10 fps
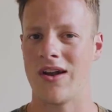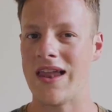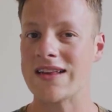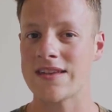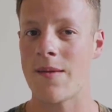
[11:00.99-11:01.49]

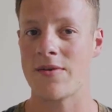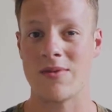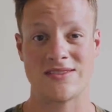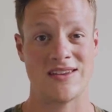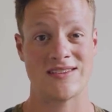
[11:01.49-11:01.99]
less
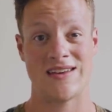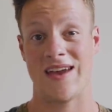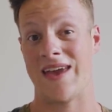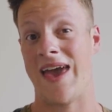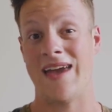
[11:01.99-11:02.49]
optimistic,
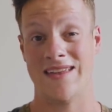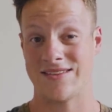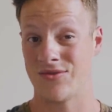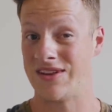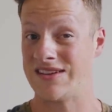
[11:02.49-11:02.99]
saying, hey, it's
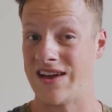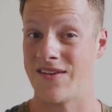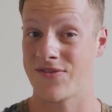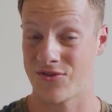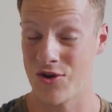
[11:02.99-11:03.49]
a really
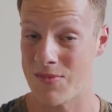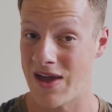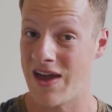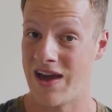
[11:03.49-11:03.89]
tough group.